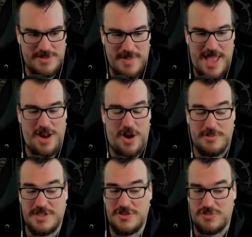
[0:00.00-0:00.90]
The man at
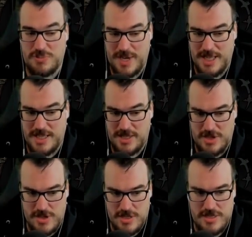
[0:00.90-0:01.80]
arms is really
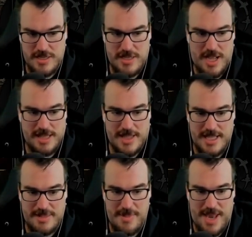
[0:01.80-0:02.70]
good. I
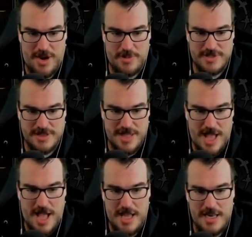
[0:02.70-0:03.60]
like the man at arms a
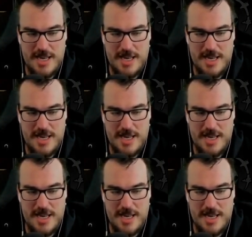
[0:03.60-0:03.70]
lot.